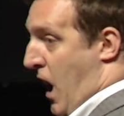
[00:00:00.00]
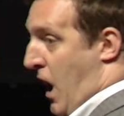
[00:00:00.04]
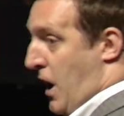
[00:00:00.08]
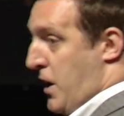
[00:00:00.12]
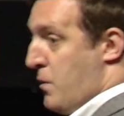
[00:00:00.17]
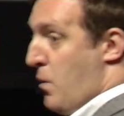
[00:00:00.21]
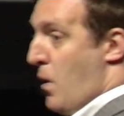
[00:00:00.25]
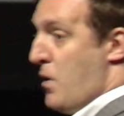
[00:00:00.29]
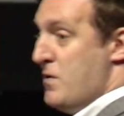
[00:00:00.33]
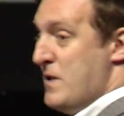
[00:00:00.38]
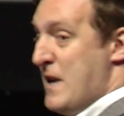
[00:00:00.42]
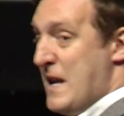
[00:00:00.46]
You
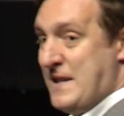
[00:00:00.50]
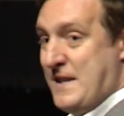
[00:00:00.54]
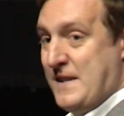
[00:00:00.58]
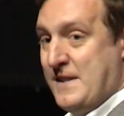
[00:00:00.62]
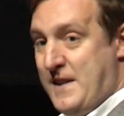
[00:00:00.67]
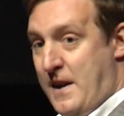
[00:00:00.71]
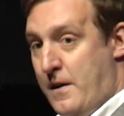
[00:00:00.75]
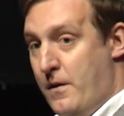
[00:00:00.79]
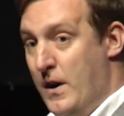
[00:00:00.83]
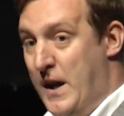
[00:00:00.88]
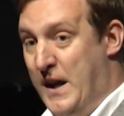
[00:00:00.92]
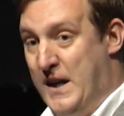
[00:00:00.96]
won't
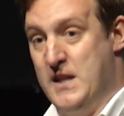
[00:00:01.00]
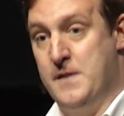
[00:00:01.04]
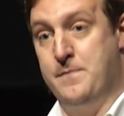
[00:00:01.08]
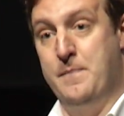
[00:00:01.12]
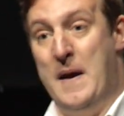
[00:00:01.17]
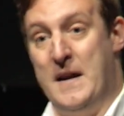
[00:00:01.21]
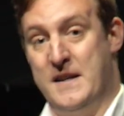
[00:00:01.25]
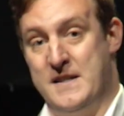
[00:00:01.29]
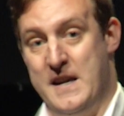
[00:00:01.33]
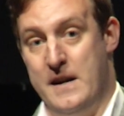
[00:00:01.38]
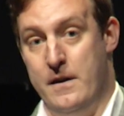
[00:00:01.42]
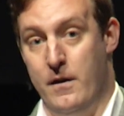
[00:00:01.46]
necessarily
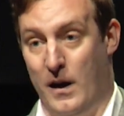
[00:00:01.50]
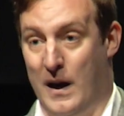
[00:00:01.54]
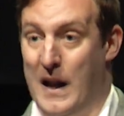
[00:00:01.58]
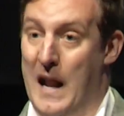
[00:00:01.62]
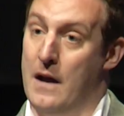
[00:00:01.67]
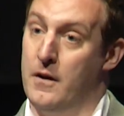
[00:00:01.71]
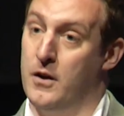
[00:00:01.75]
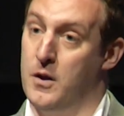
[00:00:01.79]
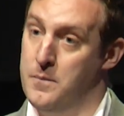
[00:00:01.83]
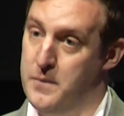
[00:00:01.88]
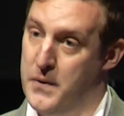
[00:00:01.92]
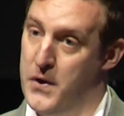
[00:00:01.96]
expect to hear a
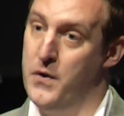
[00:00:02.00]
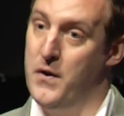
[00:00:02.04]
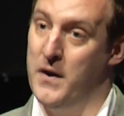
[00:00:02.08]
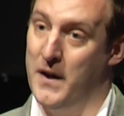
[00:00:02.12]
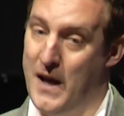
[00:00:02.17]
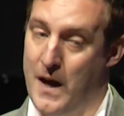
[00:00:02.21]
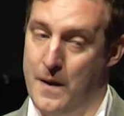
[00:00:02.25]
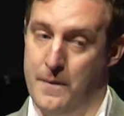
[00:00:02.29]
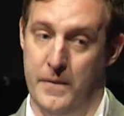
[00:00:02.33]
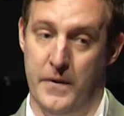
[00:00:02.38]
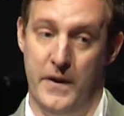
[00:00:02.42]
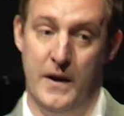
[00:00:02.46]
cloud computing
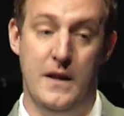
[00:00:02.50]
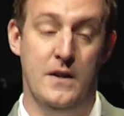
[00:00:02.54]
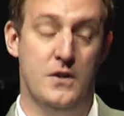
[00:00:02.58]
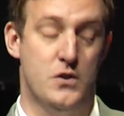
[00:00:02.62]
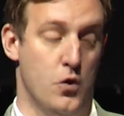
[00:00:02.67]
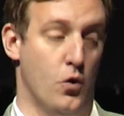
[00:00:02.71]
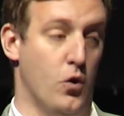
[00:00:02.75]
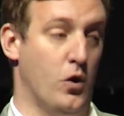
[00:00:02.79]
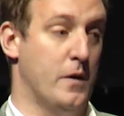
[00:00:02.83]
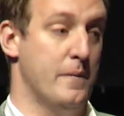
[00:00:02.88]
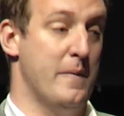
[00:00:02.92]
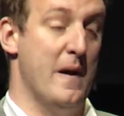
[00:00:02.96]
company
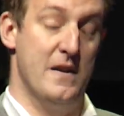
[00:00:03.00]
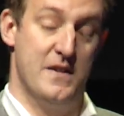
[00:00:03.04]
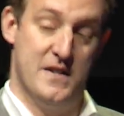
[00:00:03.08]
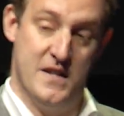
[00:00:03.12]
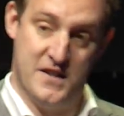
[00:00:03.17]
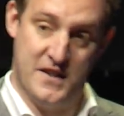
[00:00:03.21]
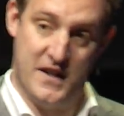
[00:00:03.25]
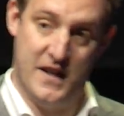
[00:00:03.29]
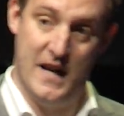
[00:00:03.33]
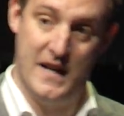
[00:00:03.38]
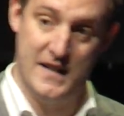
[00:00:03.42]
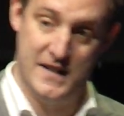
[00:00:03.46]
talk about
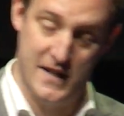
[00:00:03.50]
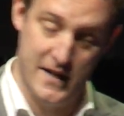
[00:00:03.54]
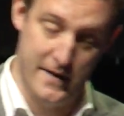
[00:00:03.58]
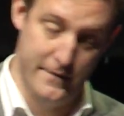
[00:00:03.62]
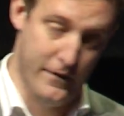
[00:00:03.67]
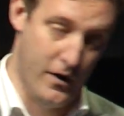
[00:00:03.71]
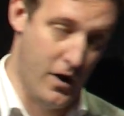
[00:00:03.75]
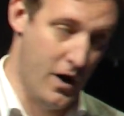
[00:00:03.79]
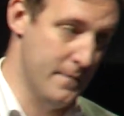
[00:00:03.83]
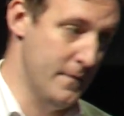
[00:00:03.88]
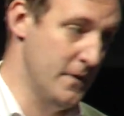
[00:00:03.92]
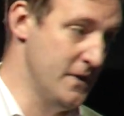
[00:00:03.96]
disconnected
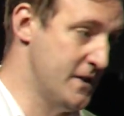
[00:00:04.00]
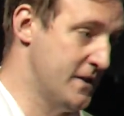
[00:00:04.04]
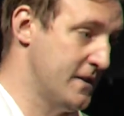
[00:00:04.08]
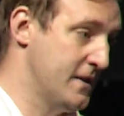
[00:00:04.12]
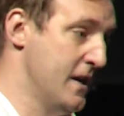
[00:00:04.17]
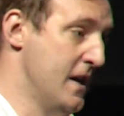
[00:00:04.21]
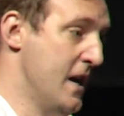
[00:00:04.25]
environments,